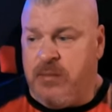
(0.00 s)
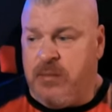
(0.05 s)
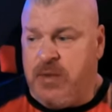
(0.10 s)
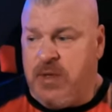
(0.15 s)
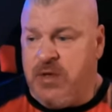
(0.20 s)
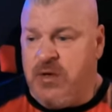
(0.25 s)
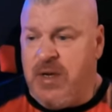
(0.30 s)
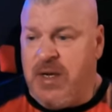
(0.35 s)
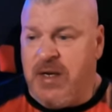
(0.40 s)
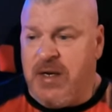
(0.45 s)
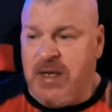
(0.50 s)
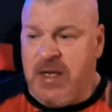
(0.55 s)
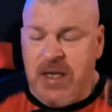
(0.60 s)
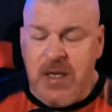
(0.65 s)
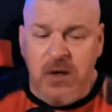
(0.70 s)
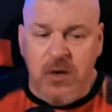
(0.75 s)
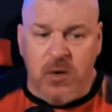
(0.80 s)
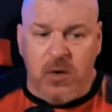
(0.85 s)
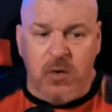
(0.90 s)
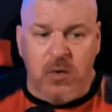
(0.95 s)
then you get
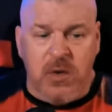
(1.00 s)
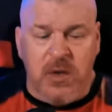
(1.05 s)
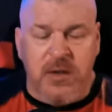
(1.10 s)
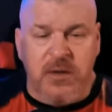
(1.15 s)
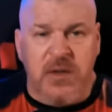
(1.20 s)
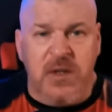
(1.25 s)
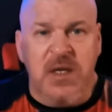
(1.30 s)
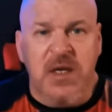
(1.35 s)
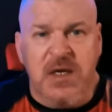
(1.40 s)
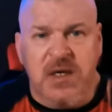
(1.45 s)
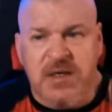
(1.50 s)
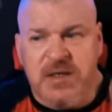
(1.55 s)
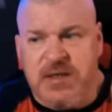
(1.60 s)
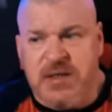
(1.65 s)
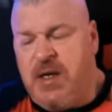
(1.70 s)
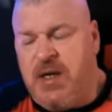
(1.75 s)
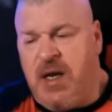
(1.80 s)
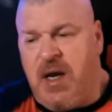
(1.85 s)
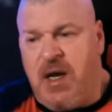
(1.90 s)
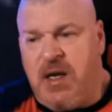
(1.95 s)
here. And this
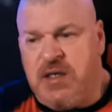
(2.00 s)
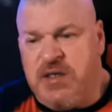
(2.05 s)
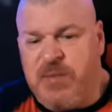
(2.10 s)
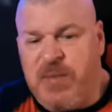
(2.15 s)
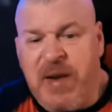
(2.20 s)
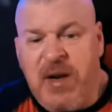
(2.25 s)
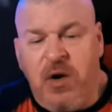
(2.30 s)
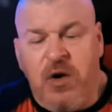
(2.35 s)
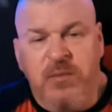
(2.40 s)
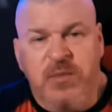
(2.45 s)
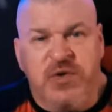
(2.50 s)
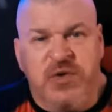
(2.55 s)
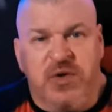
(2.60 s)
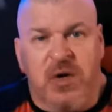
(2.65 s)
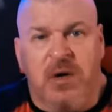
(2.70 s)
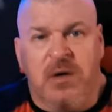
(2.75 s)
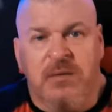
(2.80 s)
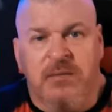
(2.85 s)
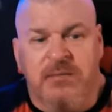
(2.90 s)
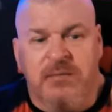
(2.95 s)
uh, is Ben
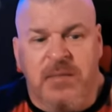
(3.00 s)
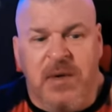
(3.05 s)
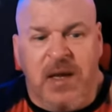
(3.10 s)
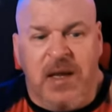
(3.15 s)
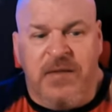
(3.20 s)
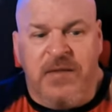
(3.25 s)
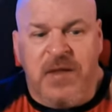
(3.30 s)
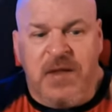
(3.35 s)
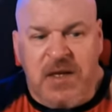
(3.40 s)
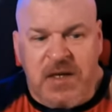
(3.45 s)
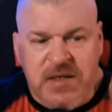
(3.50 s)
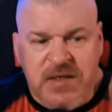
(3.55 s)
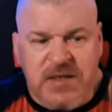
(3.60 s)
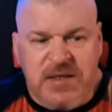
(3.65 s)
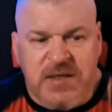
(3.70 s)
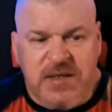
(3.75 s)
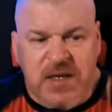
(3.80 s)
Armstrong, and this